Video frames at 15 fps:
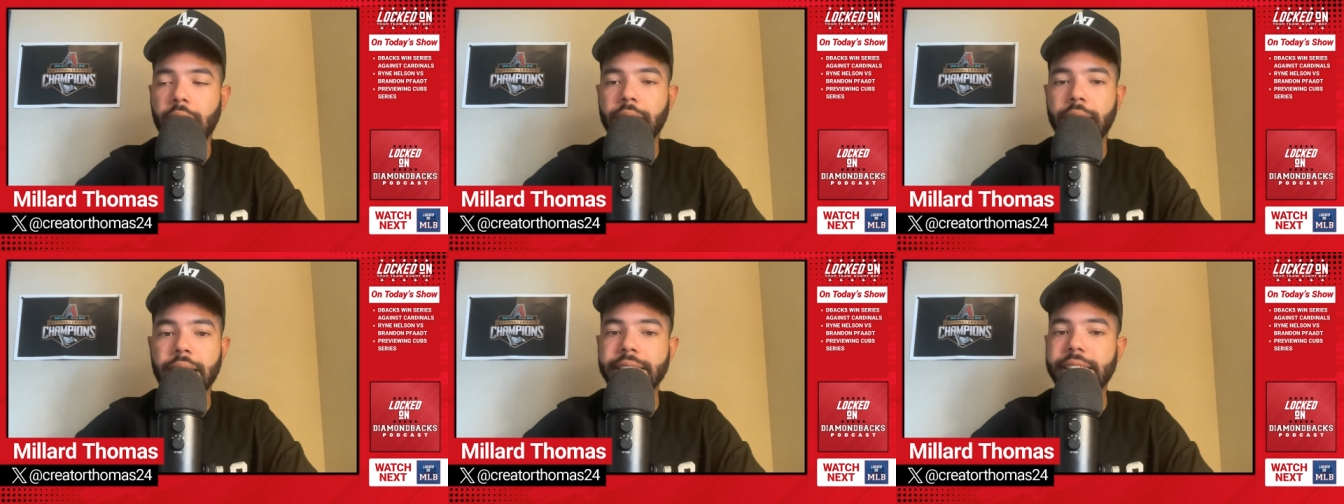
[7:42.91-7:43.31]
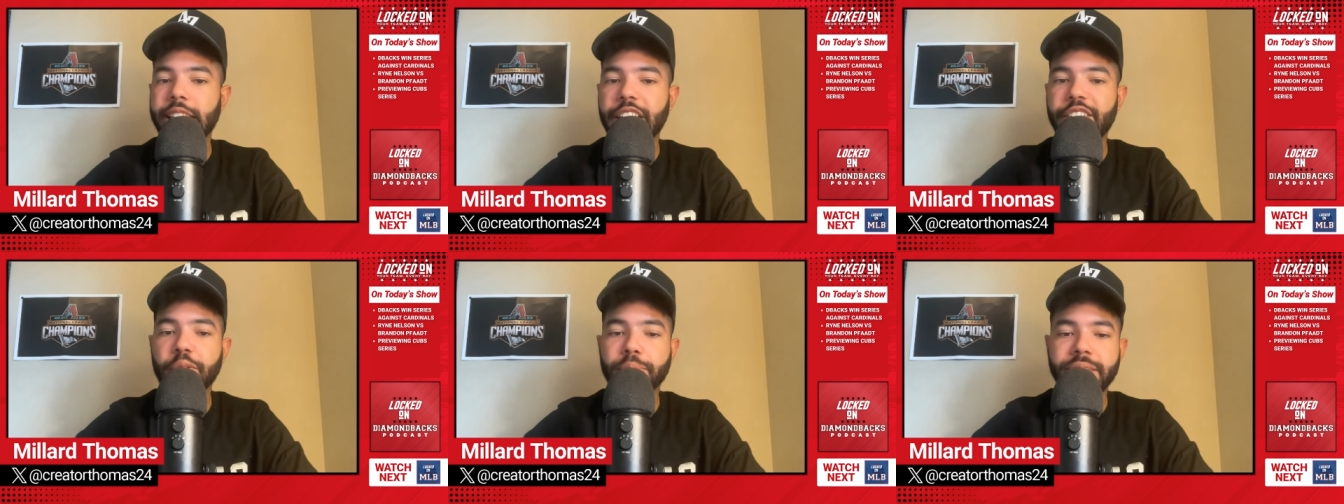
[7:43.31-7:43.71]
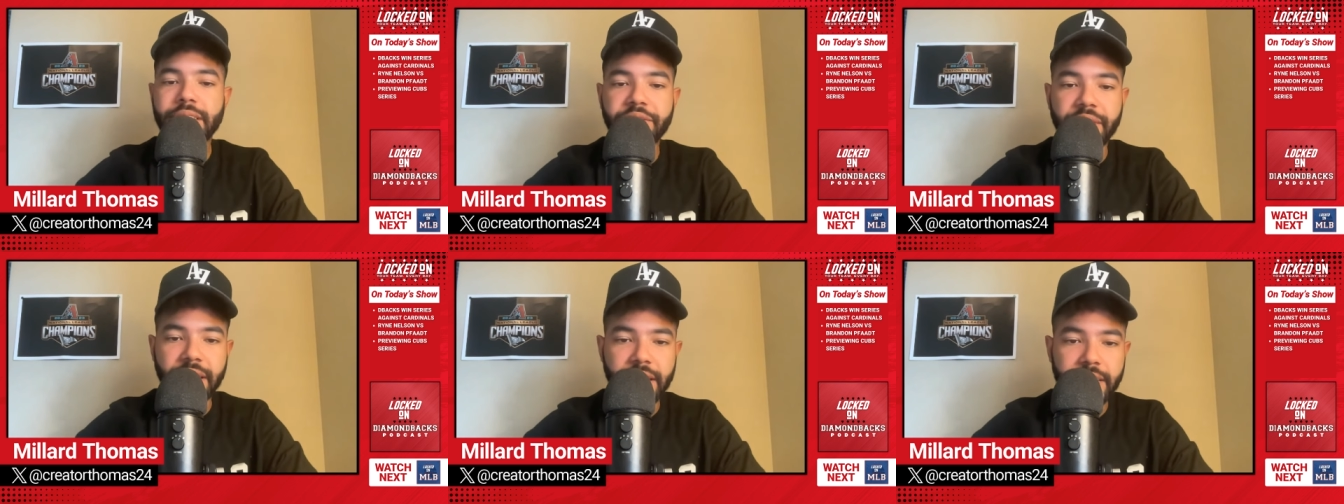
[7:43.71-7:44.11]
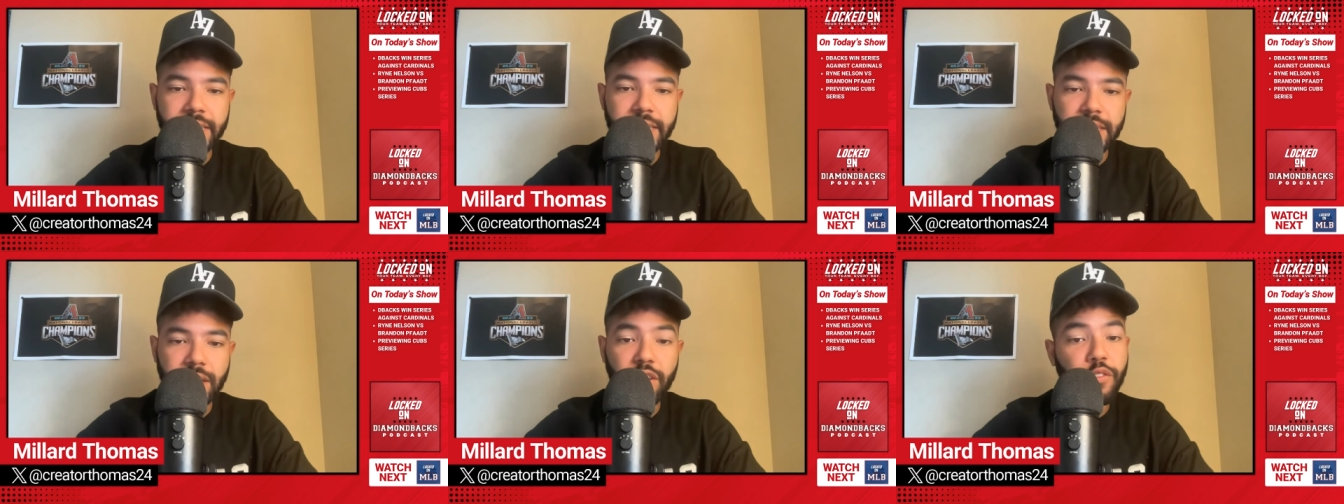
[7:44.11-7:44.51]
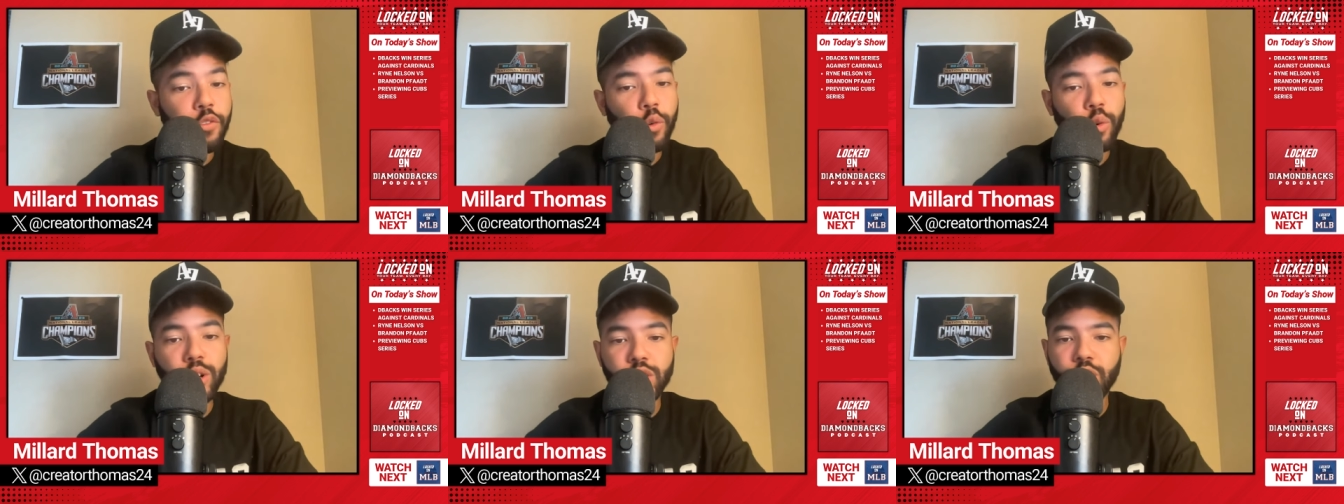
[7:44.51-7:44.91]
Yes, he gave up seven hits,
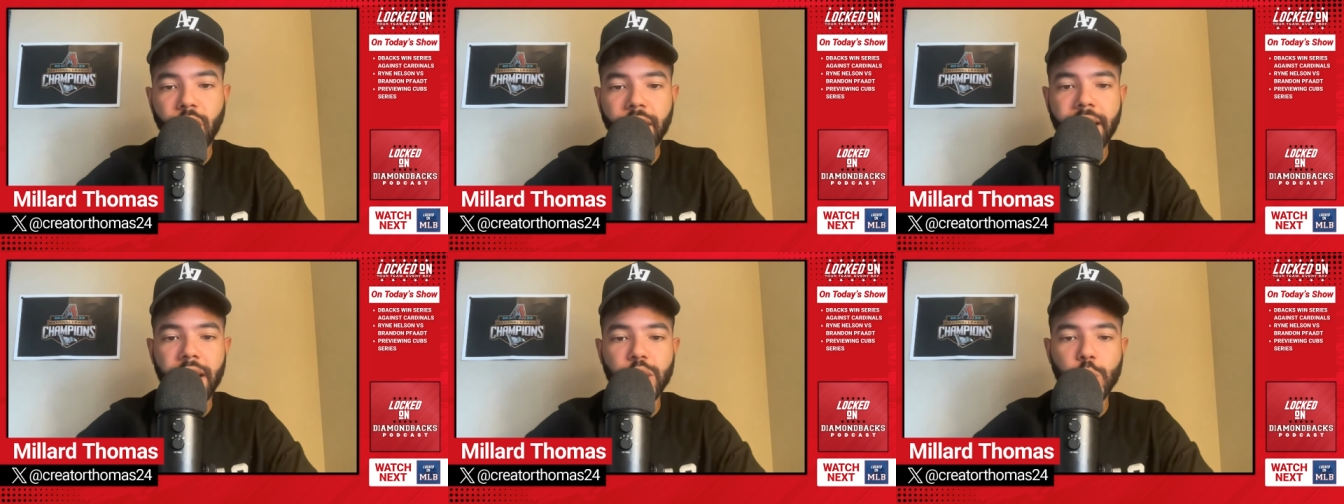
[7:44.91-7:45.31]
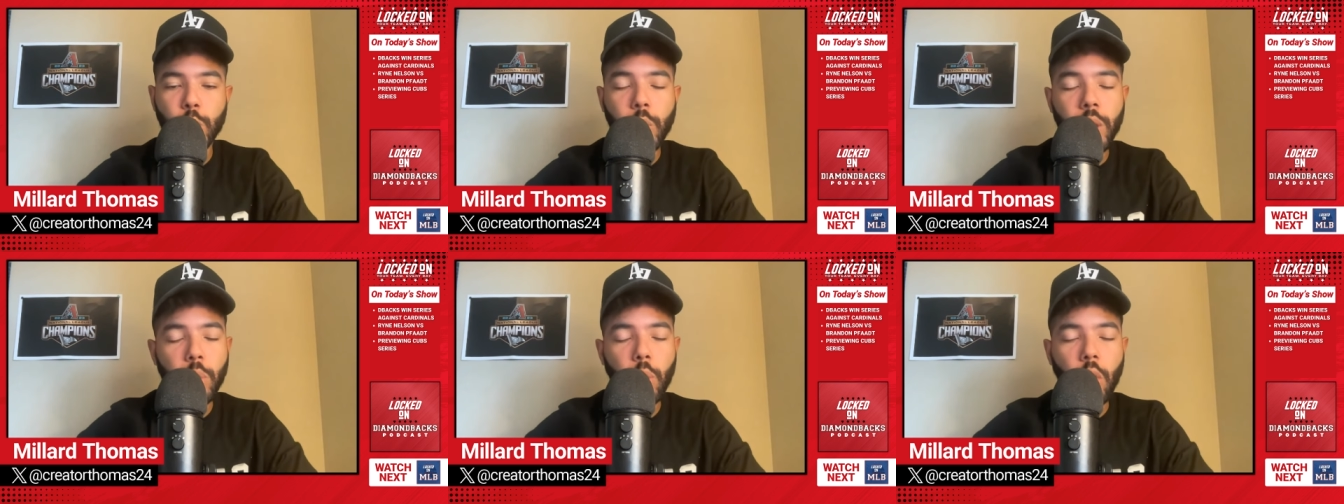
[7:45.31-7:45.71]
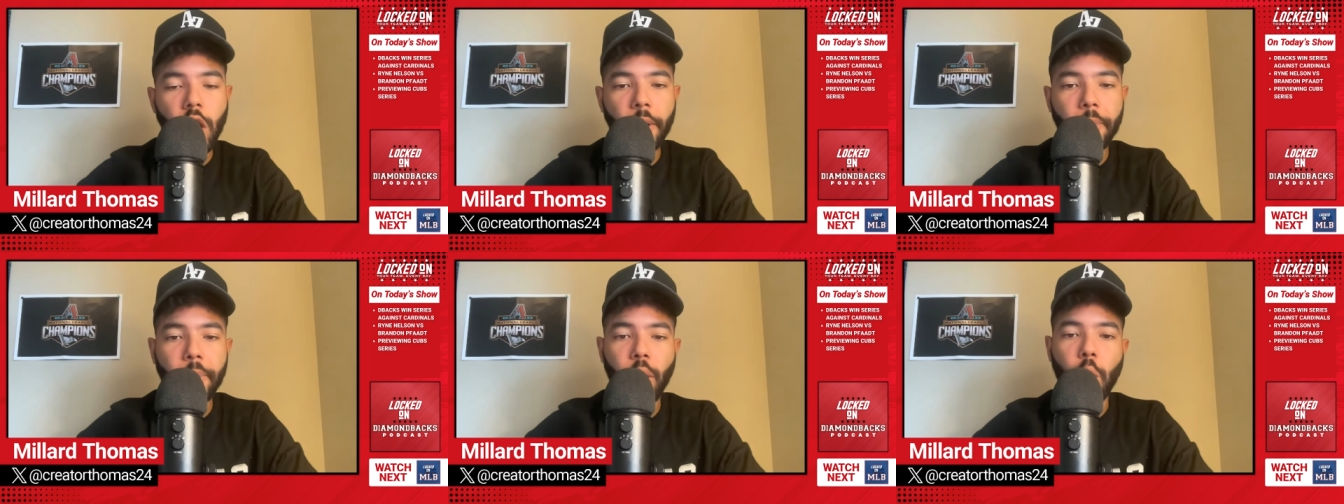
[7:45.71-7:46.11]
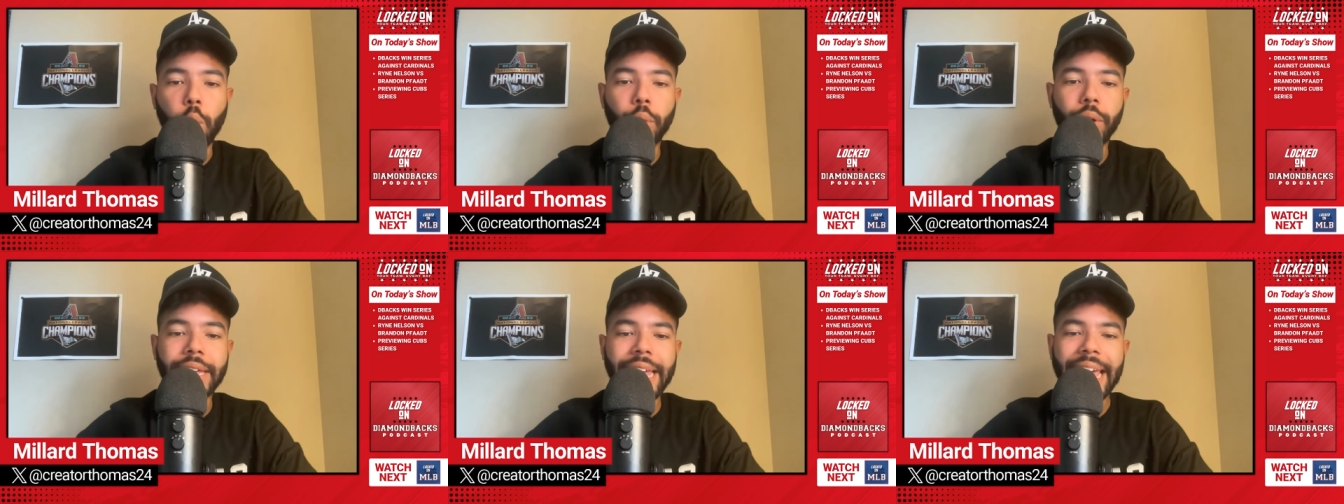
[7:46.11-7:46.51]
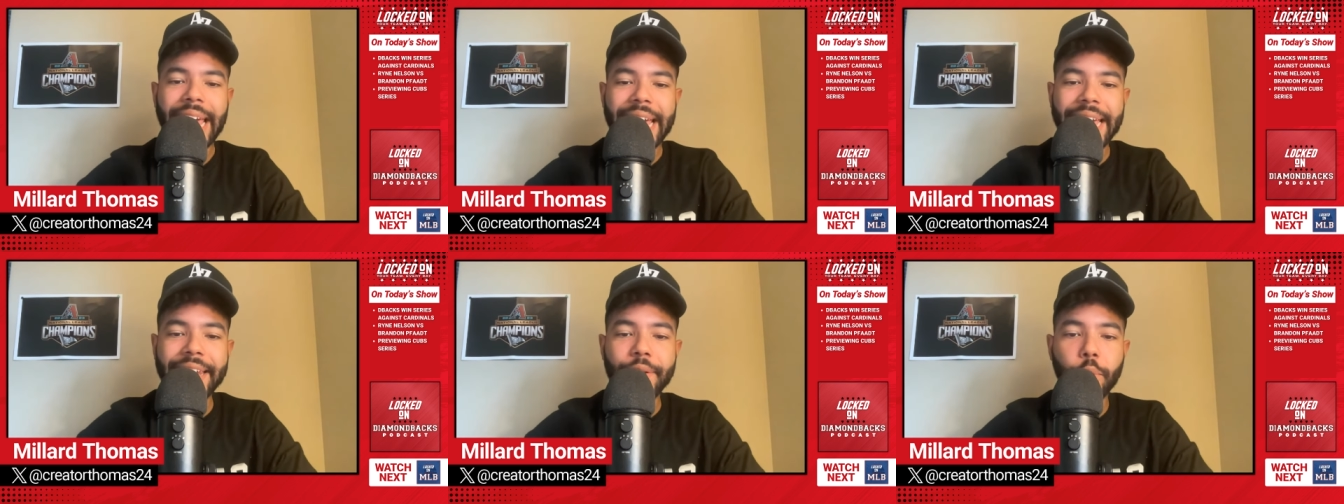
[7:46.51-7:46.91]
four strikeouts, one walk, but only
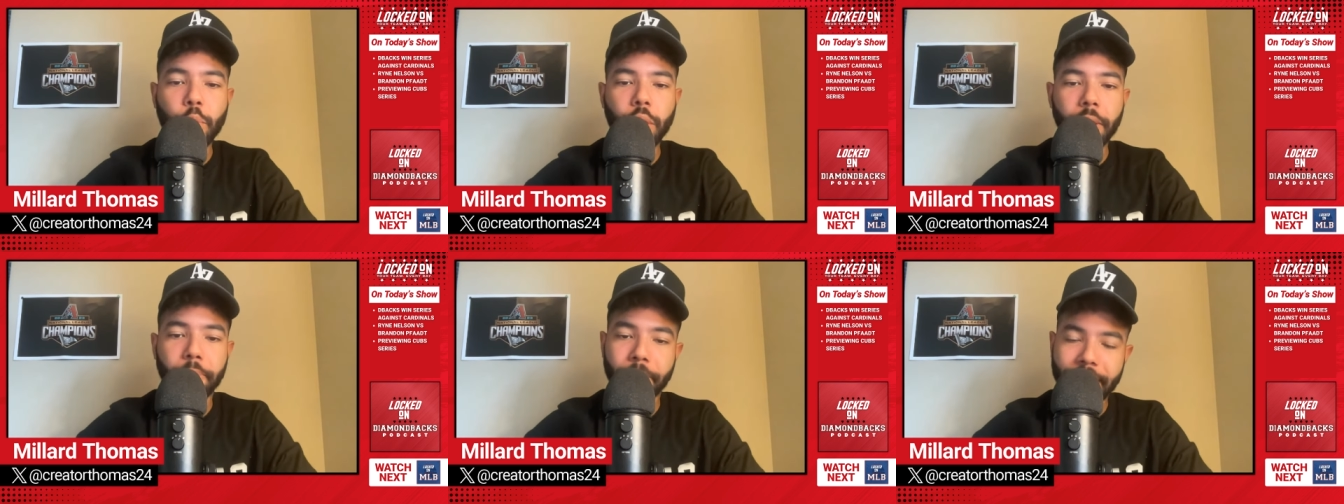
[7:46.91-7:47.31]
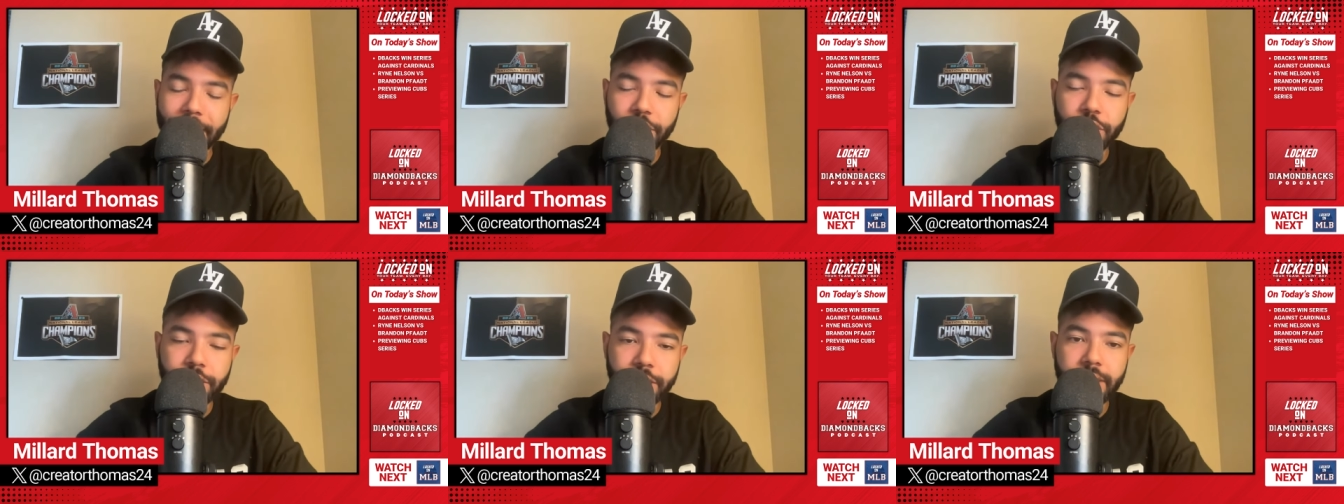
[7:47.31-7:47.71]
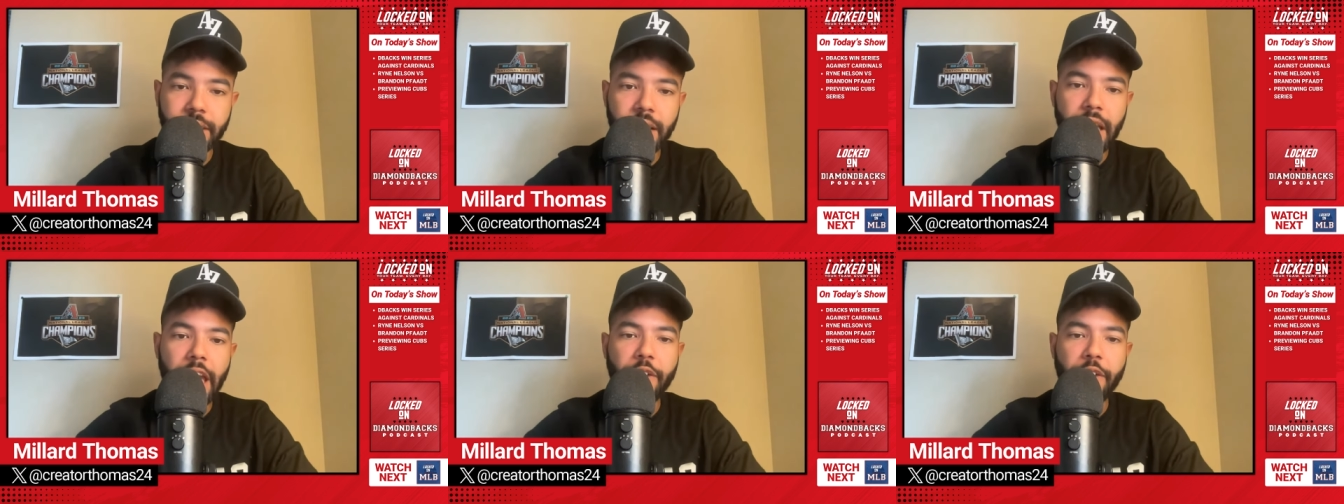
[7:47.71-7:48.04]
81 pitches.